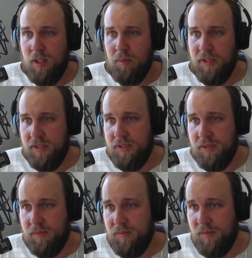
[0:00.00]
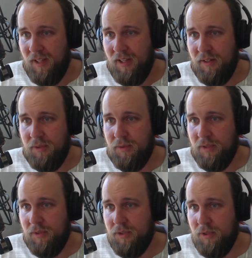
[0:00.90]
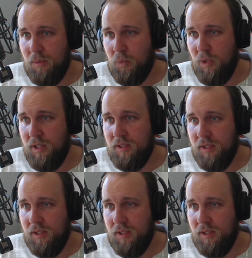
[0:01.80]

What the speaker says: But here there are some white